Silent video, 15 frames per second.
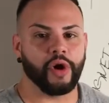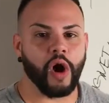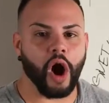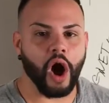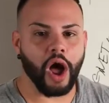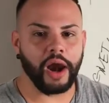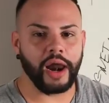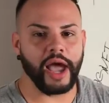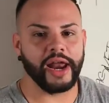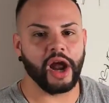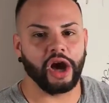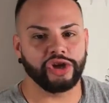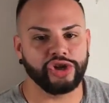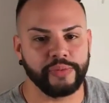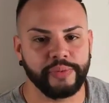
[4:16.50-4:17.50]
We're online
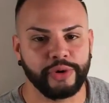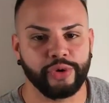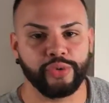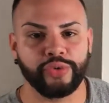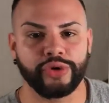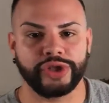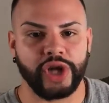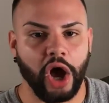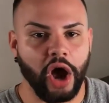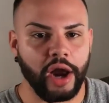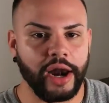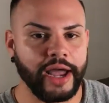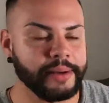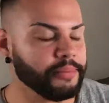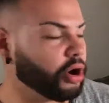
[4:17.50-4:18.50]
entrepreneurs,
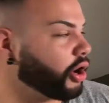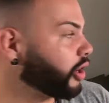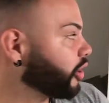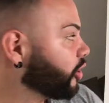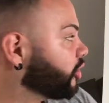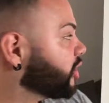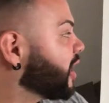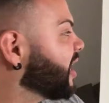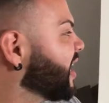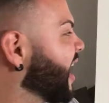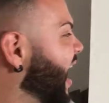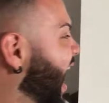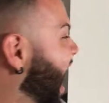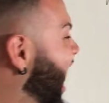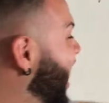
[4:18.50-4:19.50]
online marketers,
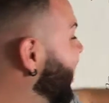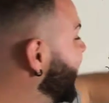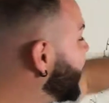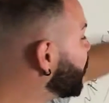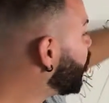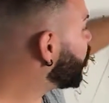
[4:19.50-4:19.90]
and in